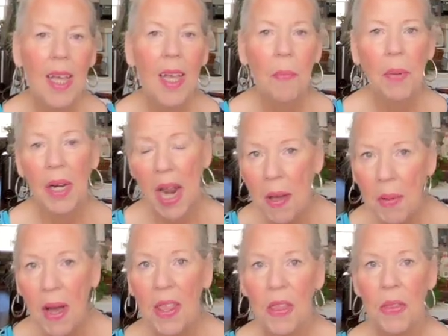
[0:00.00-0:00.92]
But I
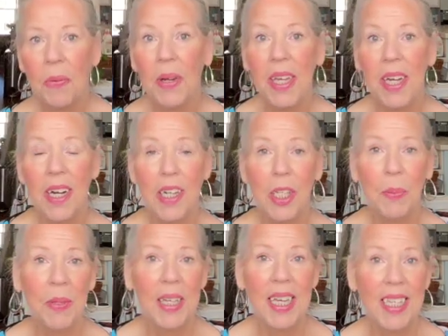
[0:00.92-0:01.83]
bought 3 yards
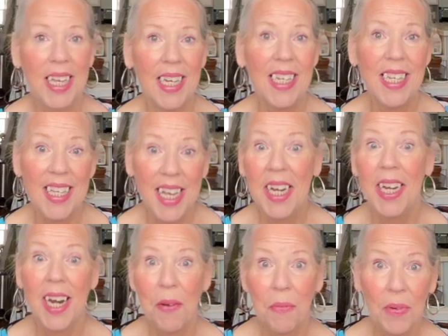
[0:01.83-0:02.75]
because I decided
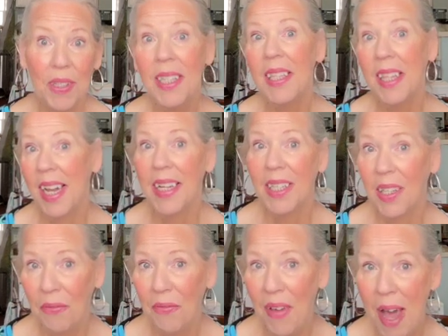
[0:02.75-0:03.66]
I really liked the
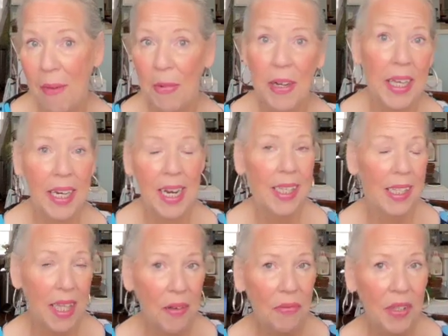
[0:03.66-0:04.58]
fabric and I
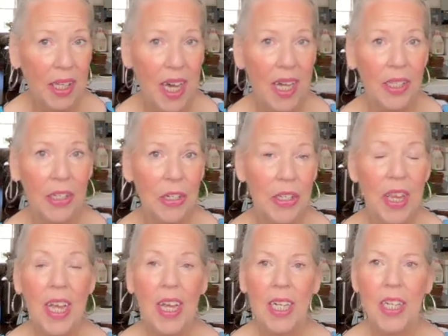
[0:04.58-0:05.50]
loved the colors.
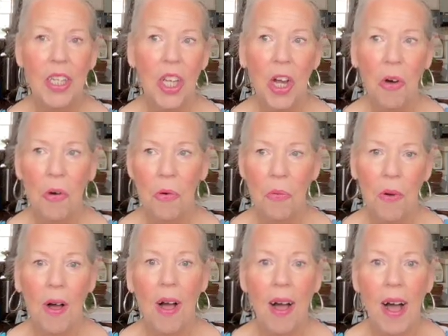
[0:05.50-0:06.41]
So
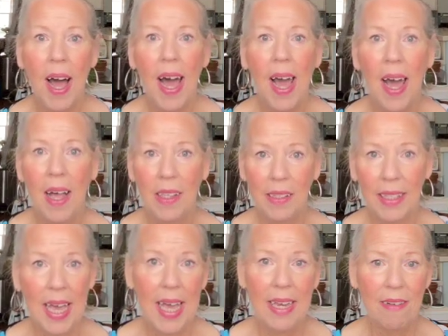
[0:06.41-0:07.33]
I'll
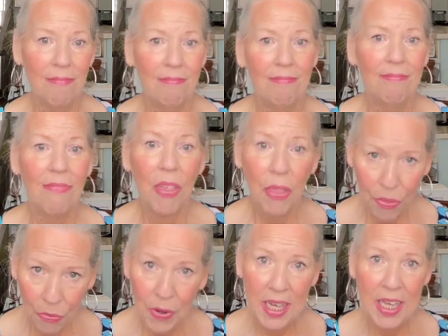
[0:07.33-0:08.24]
get
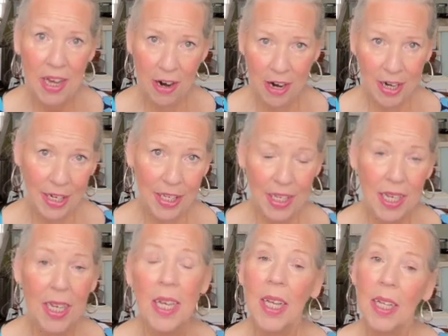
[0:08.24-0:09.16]
3 yards
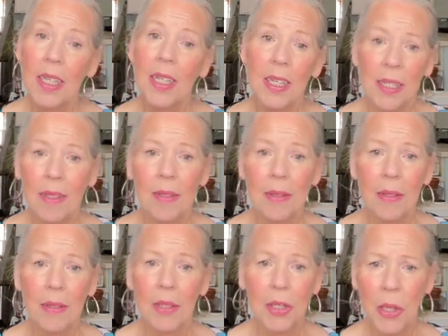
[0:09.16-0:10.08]

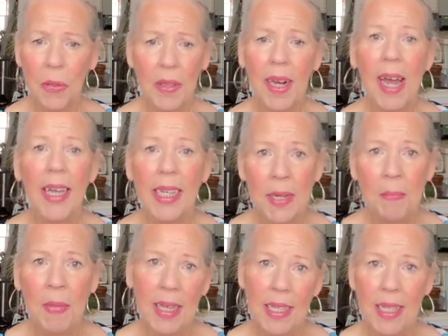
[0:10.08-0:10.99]
so that I can
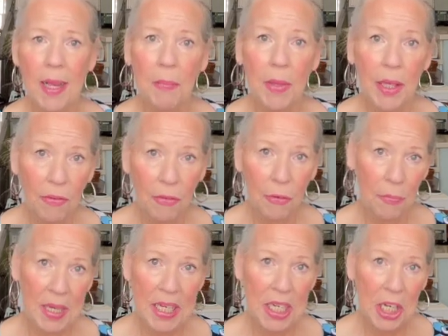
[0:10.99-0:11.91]
make something for
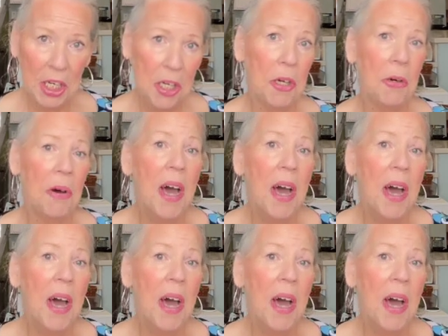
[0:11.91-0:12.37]
me too,